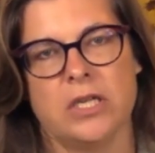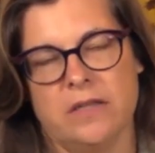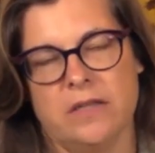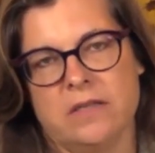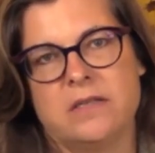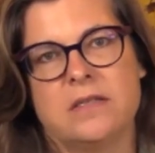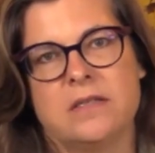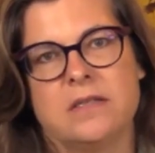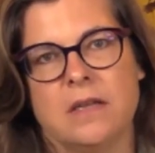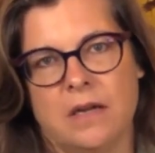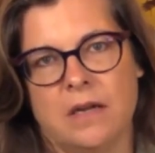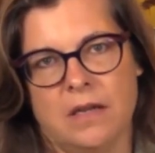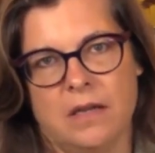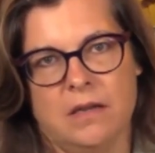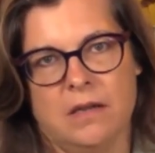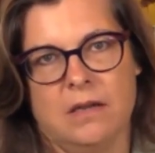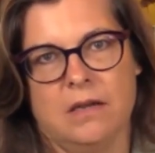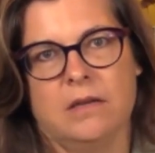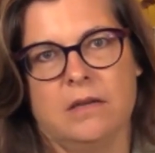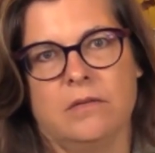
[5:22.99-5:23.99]
in the
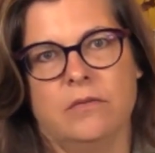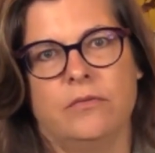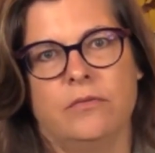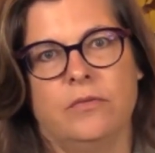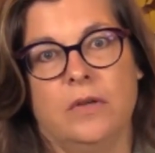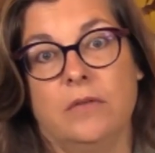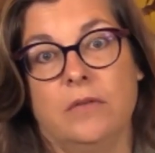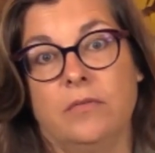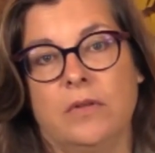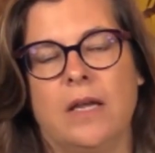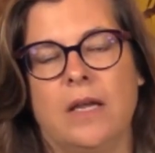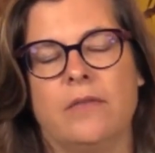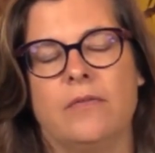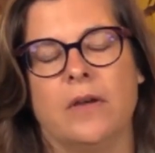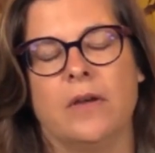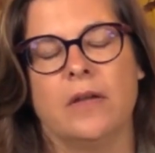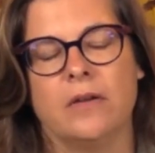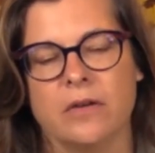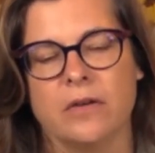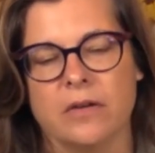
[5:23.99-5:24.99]
study of life
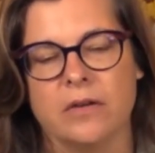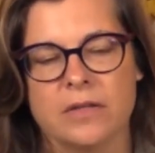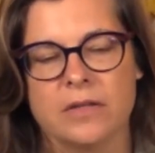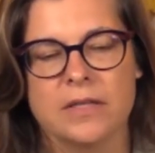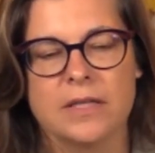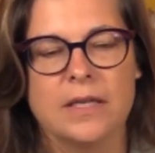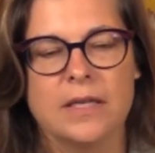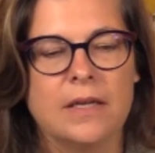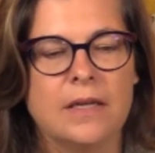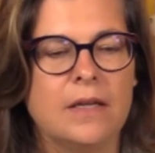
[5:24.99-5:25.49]
on Earth,